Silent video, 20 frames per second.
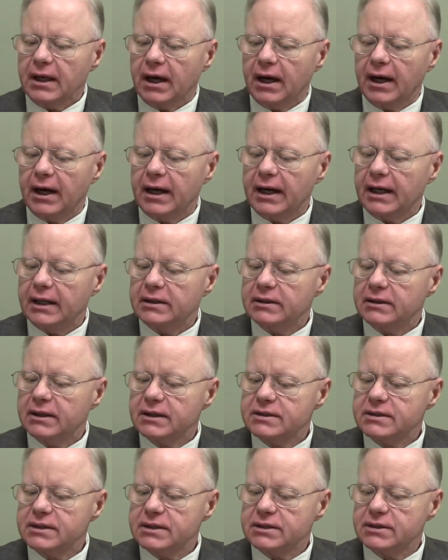and
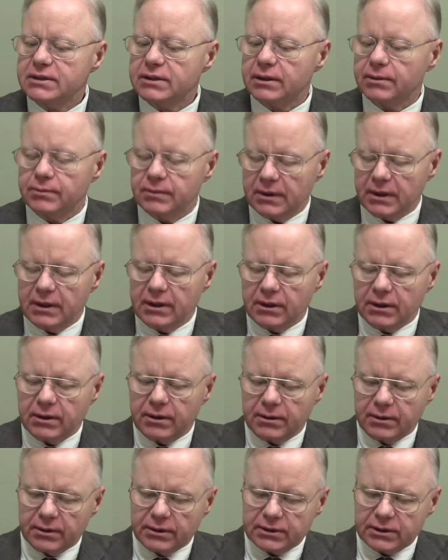this is
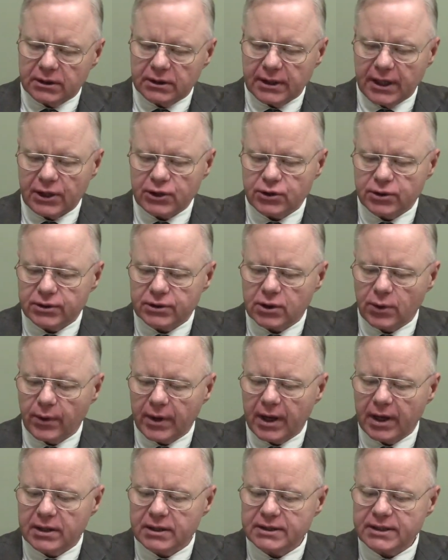Solange's
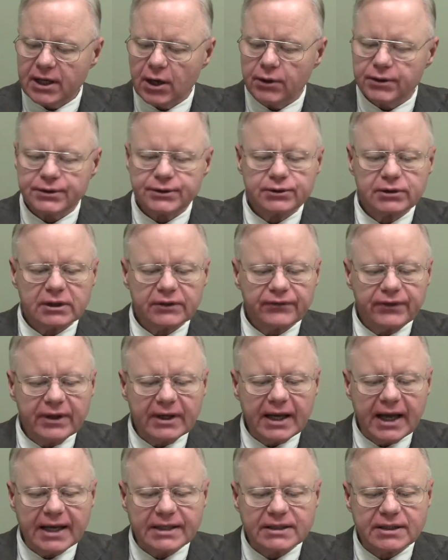going on to say, are
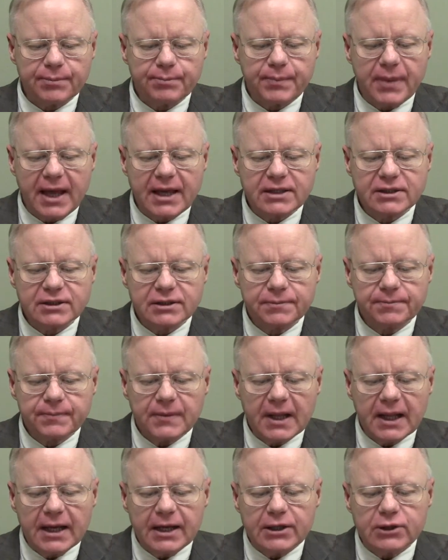serving as a base
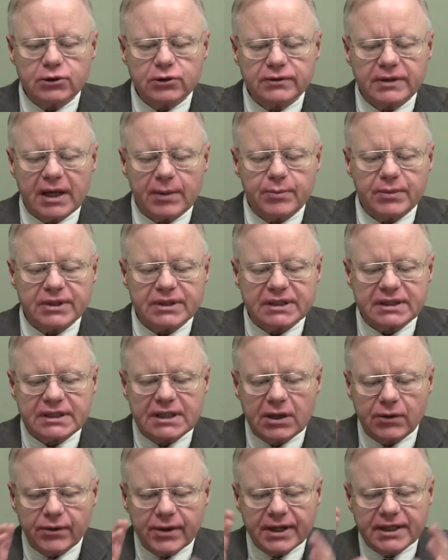to that
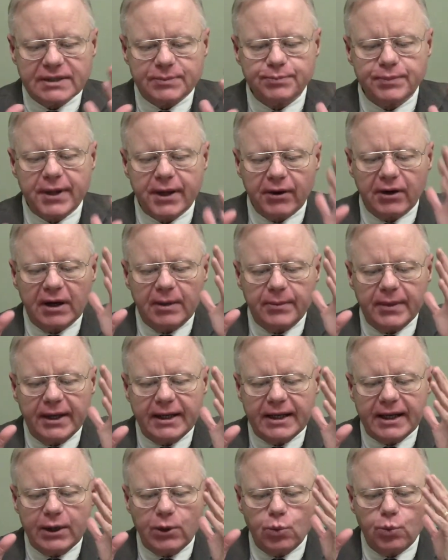mysterious
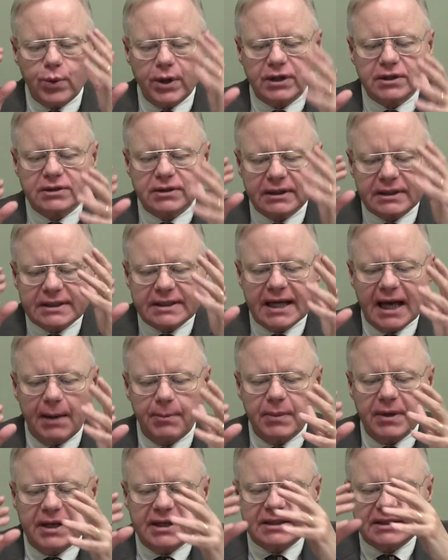pyramid in which the
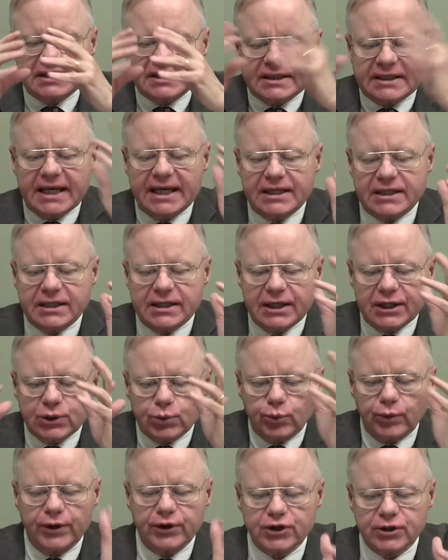top Satan is
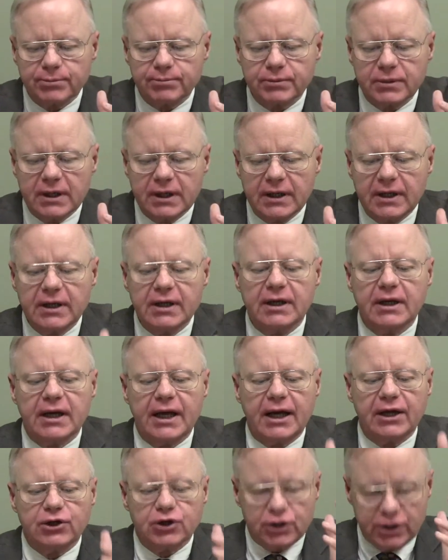worshipped
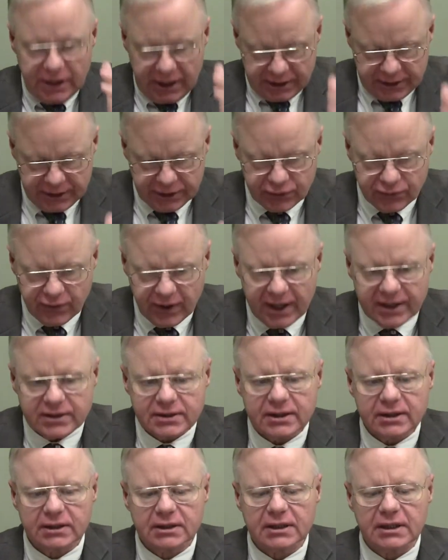and Jesus
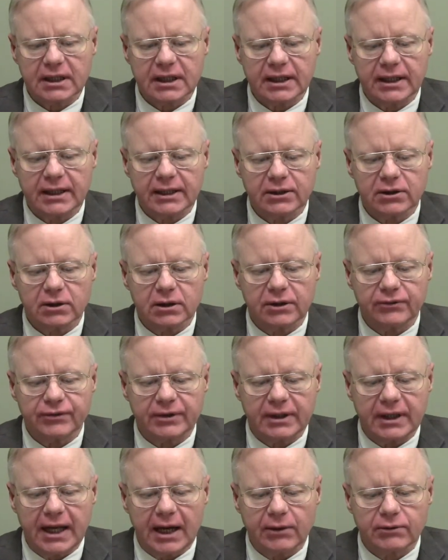Christ and God are
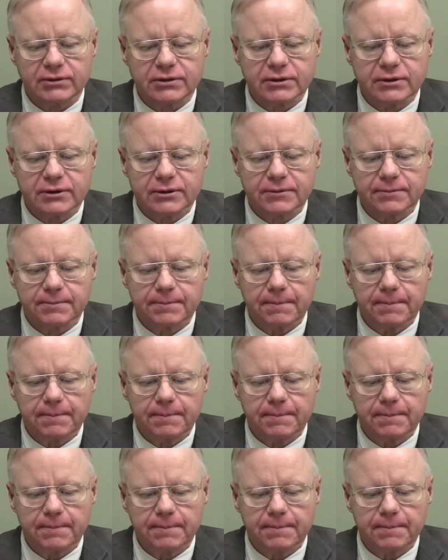renounced,